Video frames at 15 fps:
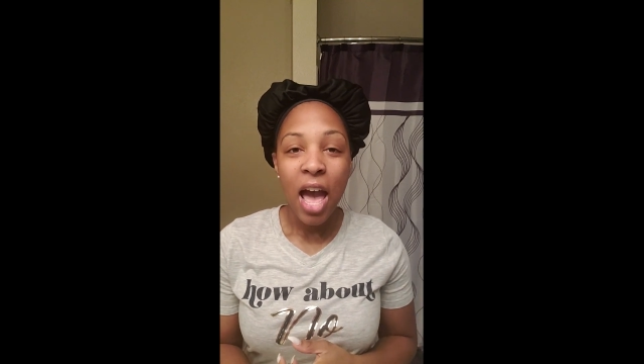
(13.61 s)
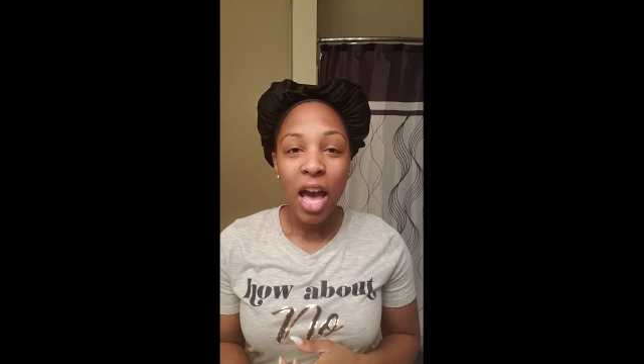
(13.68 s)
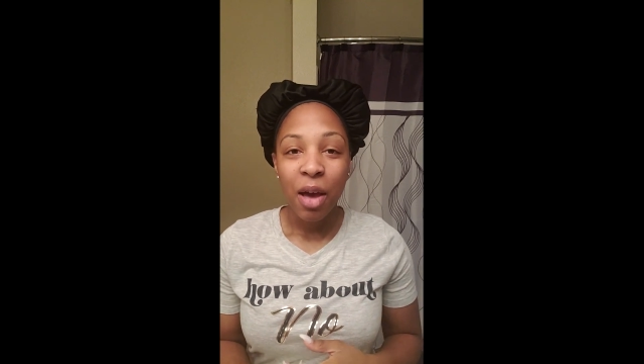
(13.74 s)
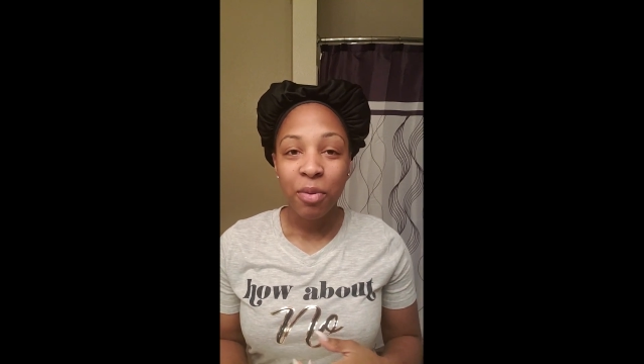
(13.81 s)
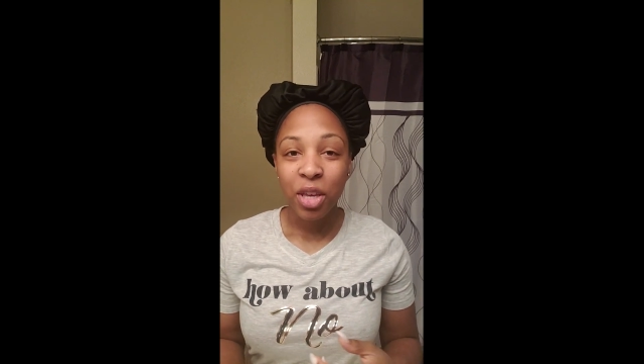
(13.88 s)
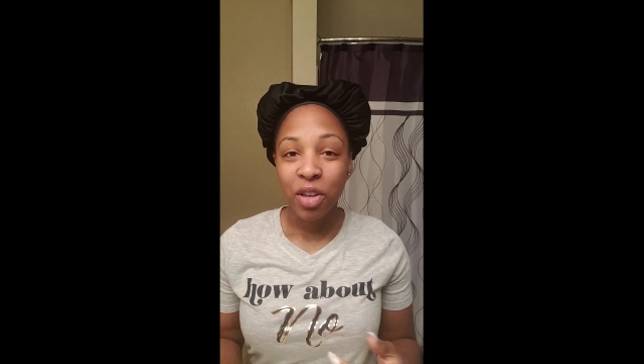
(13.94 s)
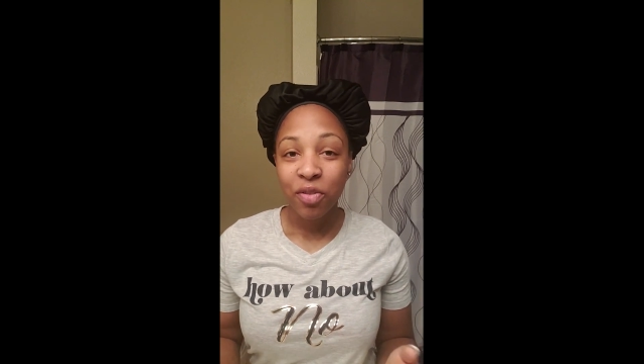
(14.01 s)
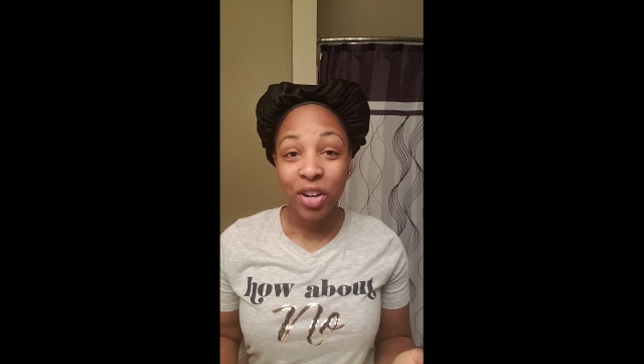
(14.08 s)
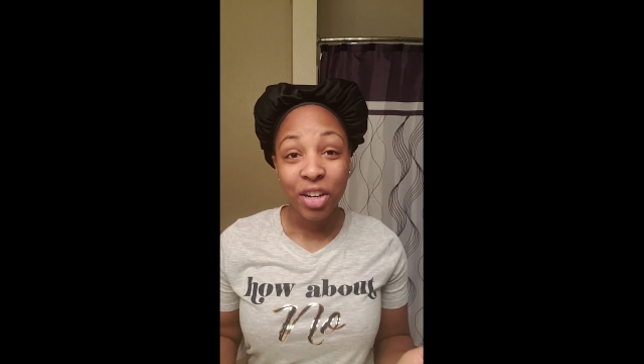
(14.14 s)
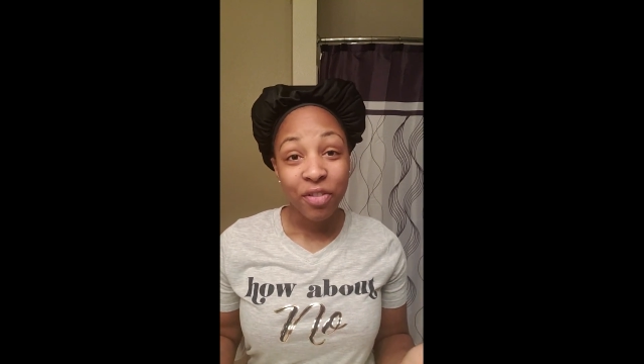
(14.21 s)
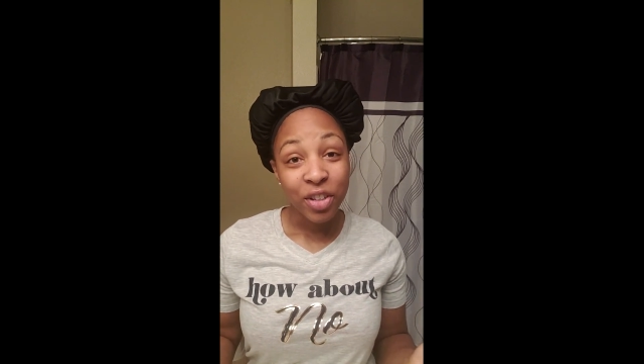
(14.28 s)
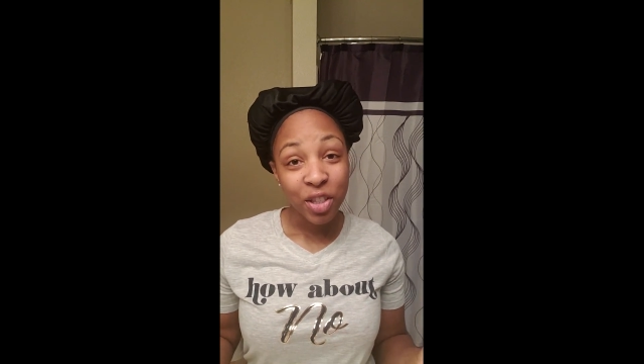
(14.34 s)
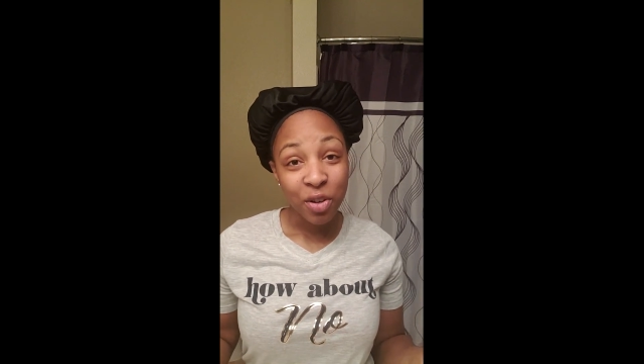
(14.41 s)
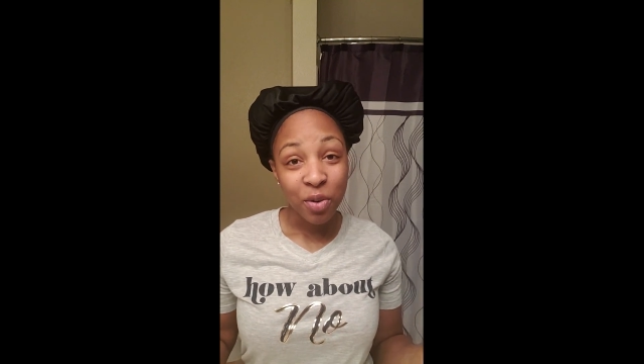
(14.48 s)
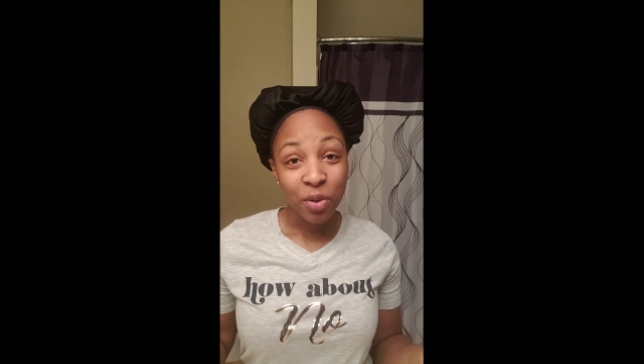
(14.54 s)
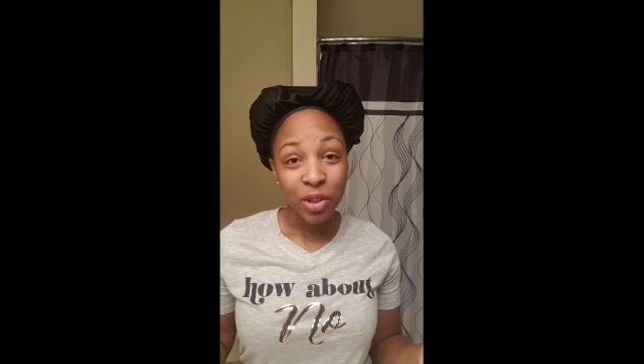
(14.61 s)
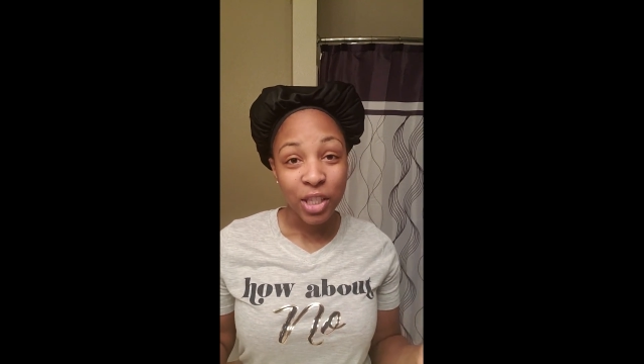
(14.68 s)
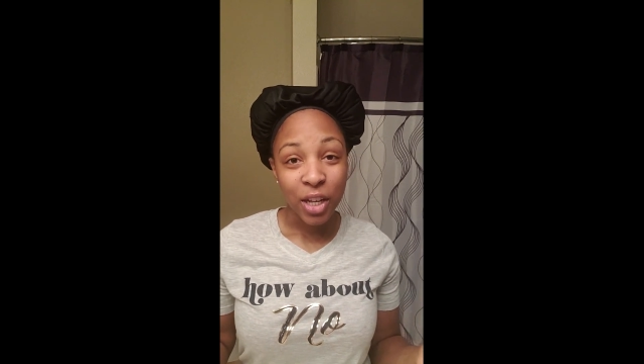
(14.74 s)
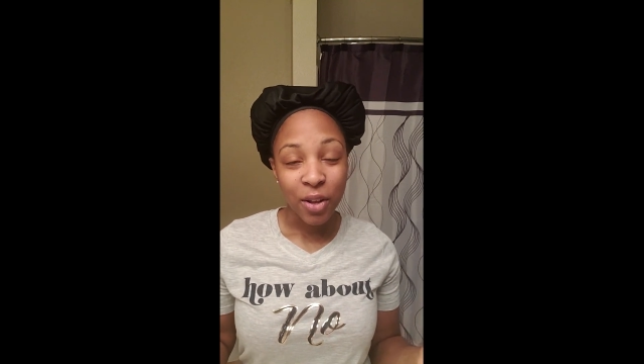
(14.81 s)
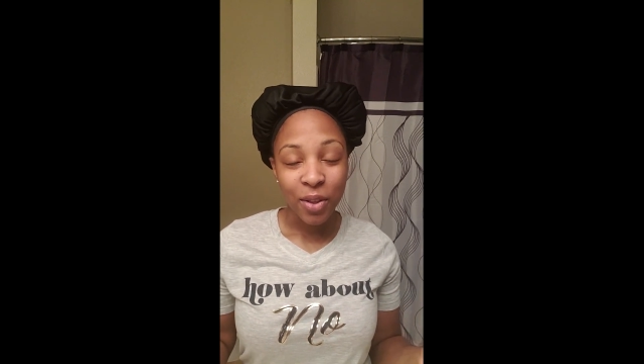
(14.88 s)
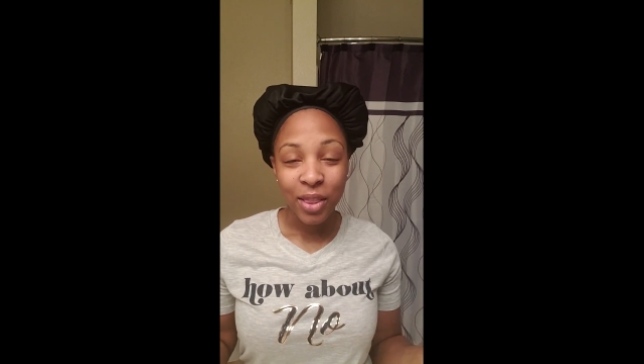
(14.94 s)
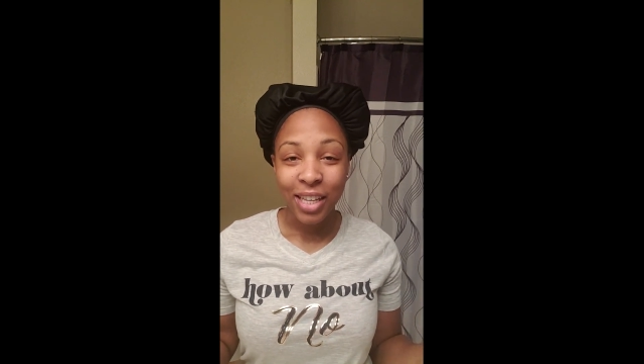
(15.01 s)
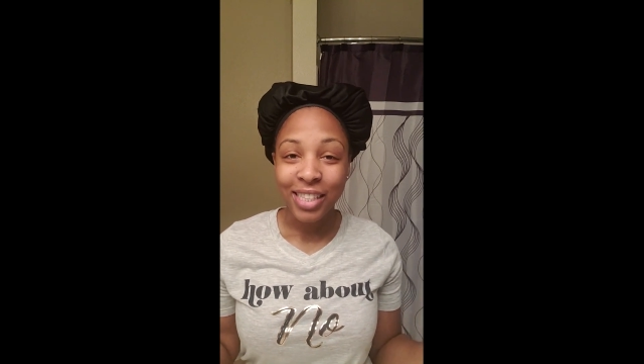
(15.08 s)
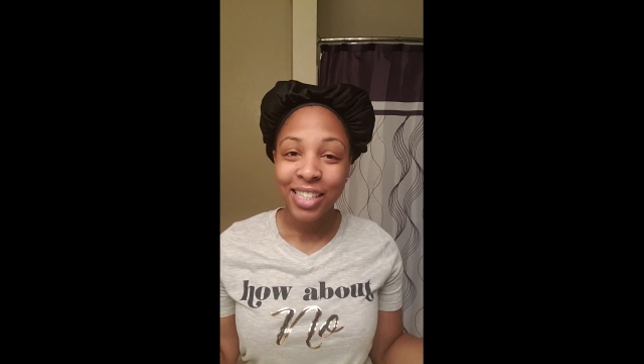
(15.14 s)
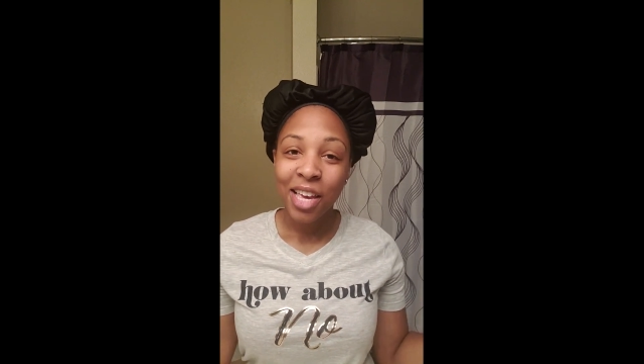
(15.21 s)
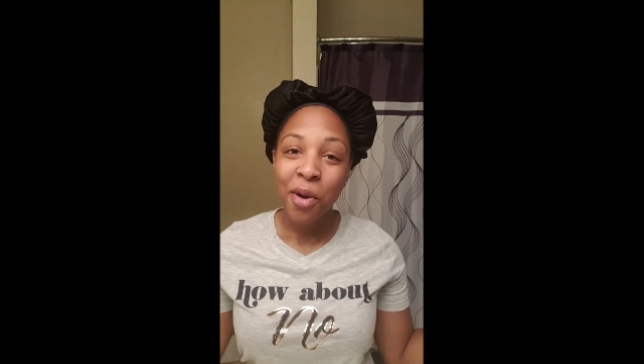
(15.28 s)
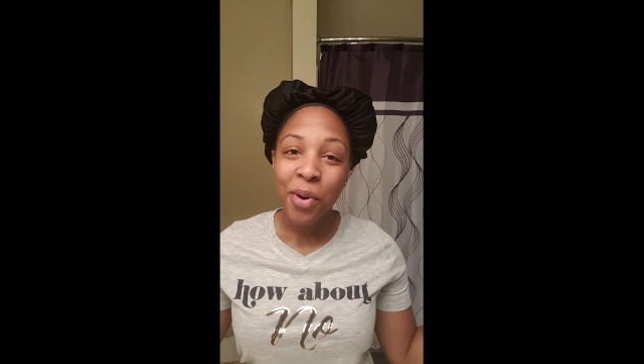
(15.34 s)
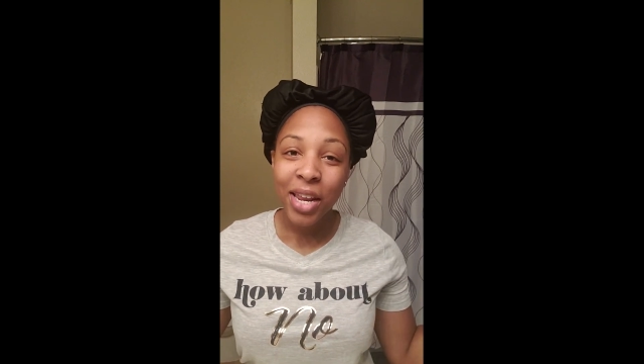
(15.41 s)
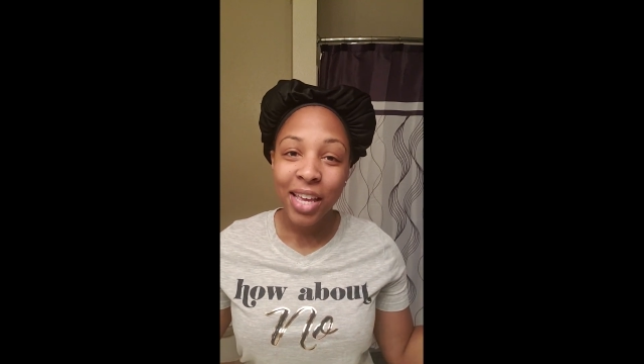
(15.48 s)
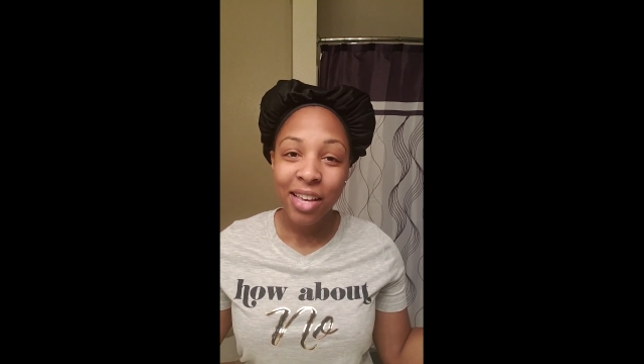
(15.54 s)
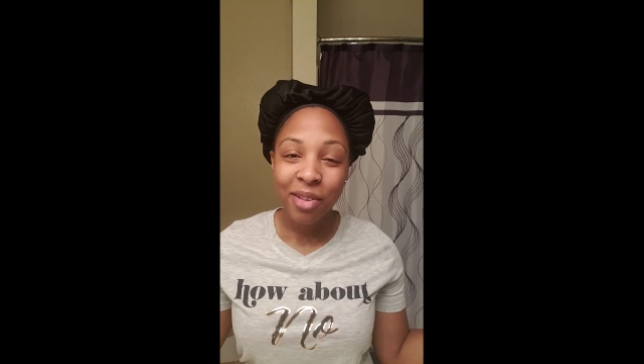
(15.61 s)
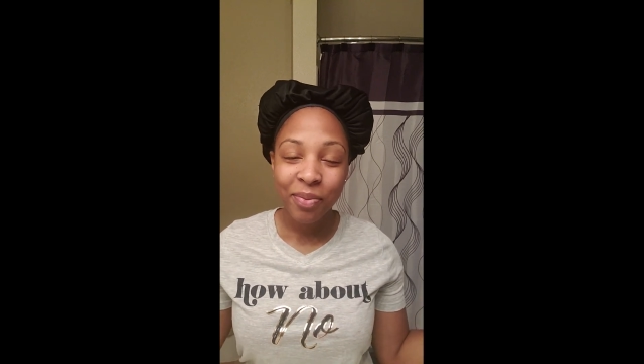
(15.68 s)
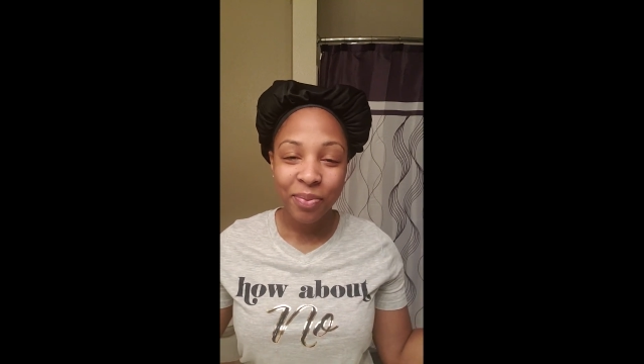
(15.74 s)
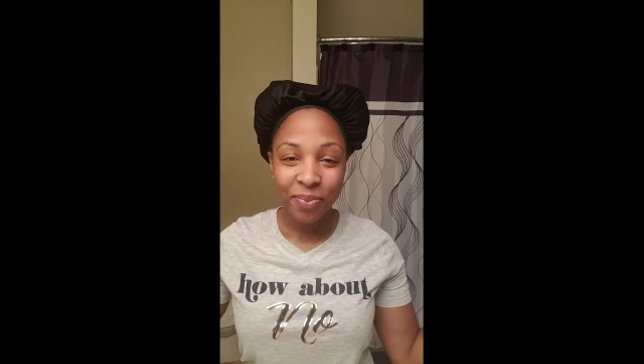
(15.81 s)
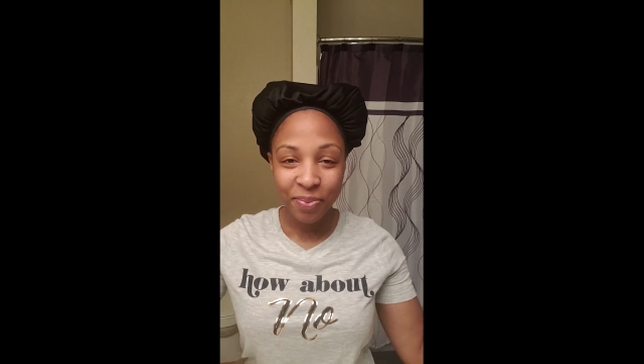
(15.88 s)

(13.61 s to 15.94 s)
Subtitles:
I'm getting ready for school, so let's get with it.